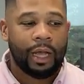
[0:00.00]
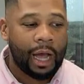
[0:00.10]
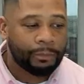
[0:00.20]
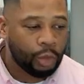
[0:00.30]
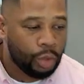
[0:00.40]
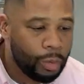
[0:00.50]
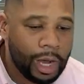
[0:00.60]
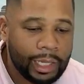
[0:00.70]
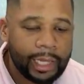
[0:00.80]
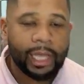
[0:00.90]
I'm doing
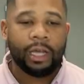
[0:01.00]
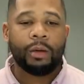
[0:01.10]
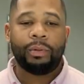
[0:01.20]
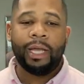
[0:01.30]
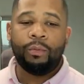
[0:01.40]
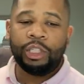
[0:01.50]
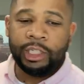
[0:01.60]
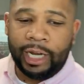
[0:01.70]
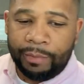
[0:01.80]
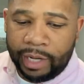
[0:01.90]
well. I can't complain. What's
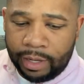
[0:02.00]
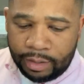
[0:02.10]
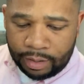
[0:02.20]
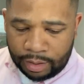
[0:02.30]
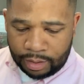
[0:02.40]
your name again?